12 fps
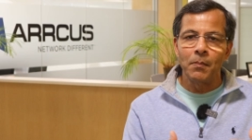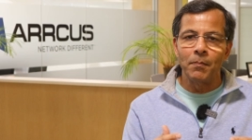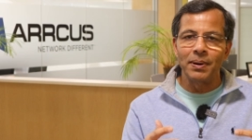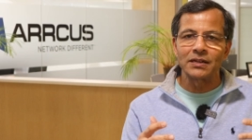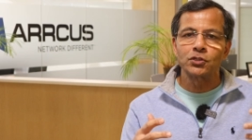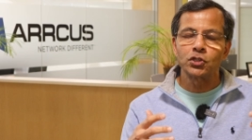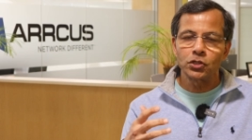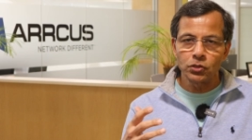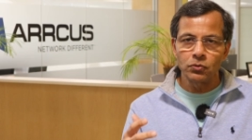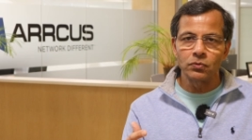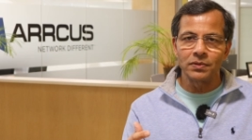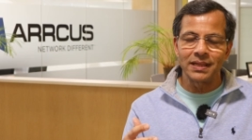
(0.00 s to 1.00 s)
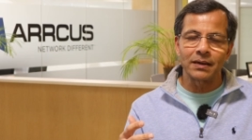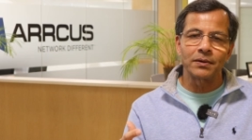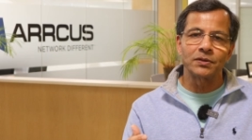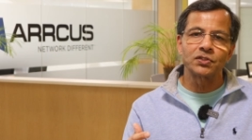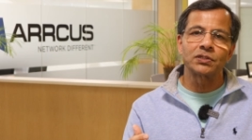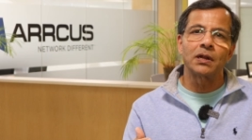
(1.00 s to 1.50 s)
But soon they're
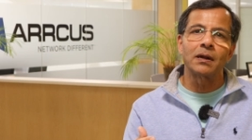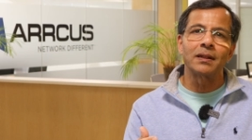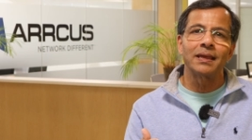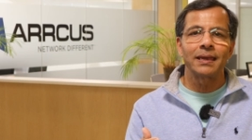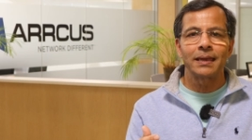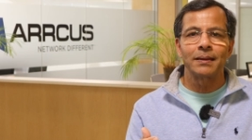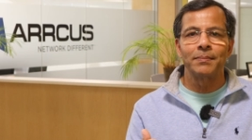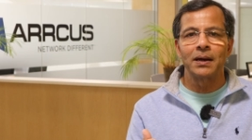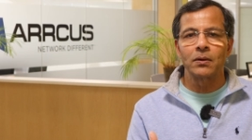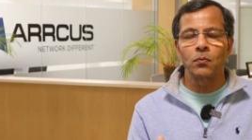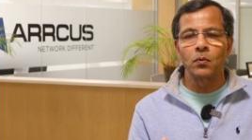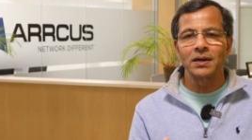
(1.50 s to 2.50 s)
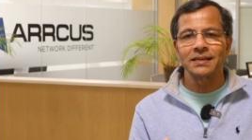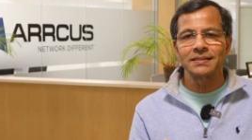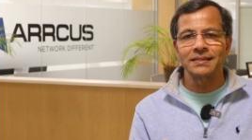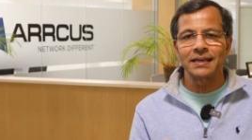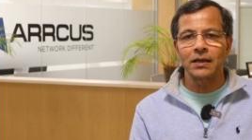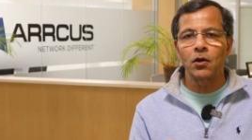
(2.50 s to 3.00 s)
going to start thinking about what
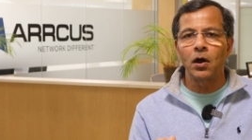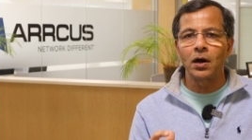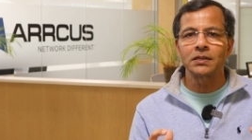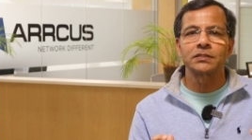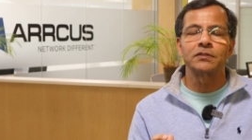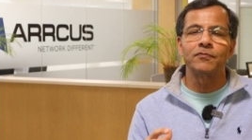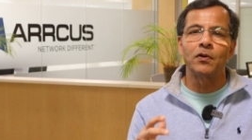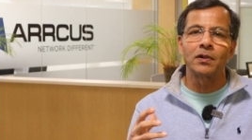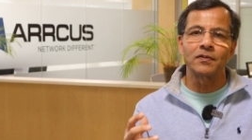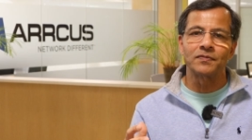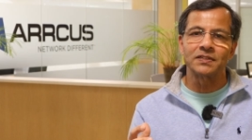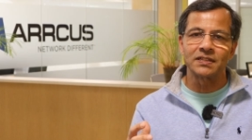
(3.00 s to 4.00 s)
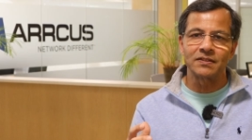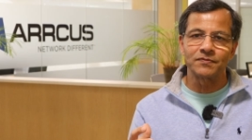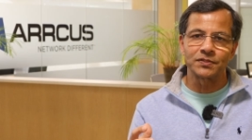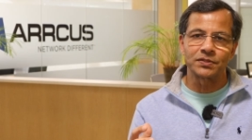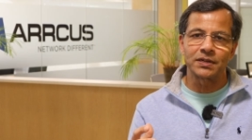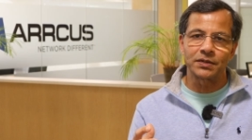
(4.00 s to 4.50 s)
is the cost of all of this
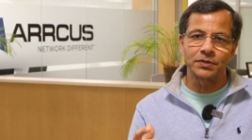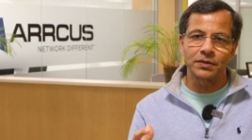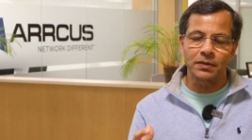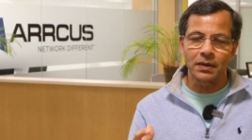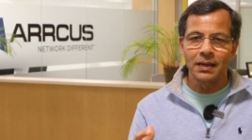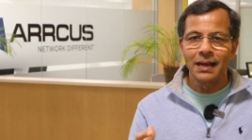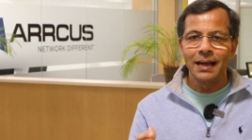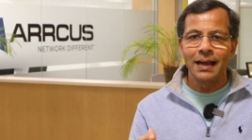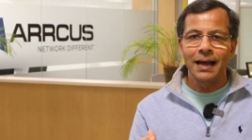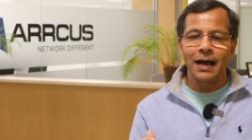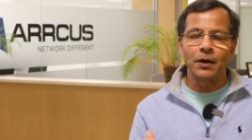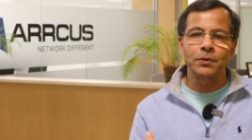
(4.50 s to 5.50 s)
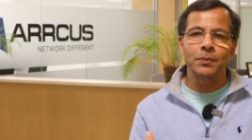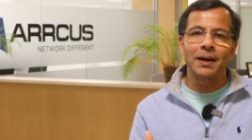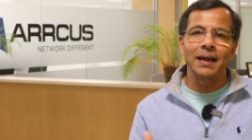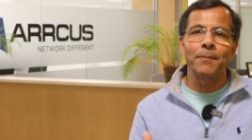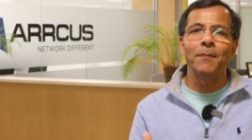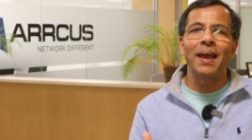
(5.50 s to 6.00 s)
infrastructure how do
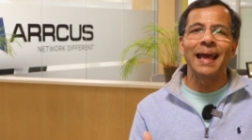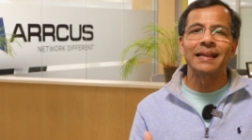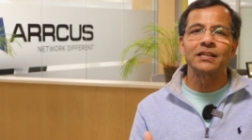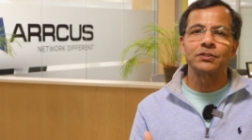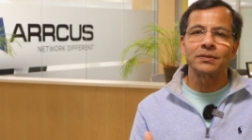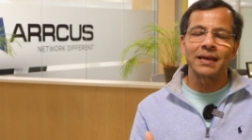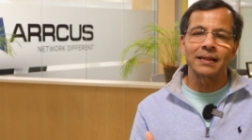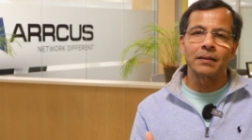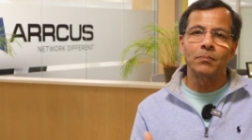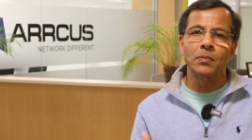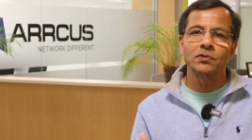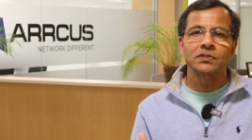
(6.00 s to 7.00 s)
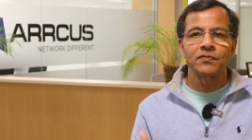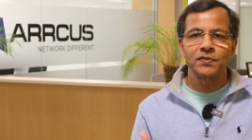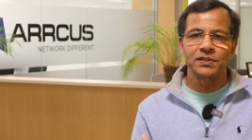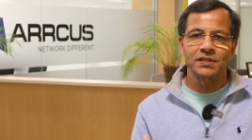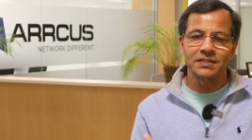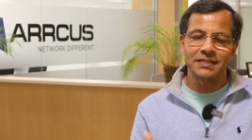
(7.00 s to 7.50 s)
I manage to get the most
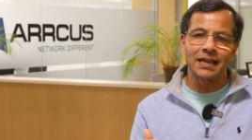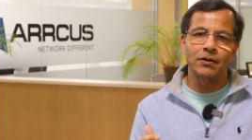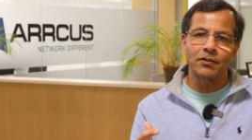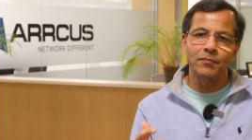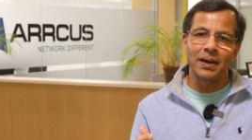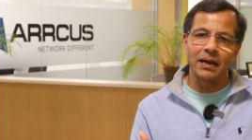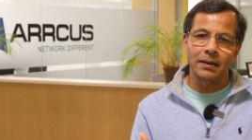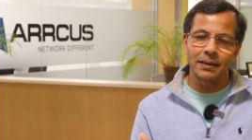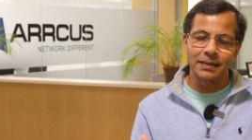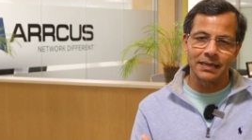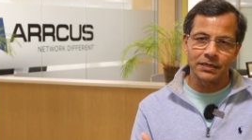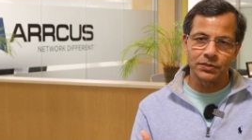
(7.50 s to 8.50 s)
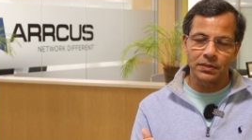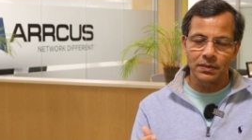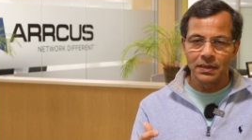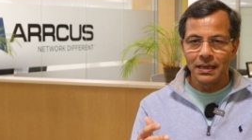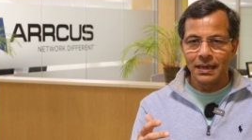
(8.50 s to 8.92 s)
efficiency out of my architecture?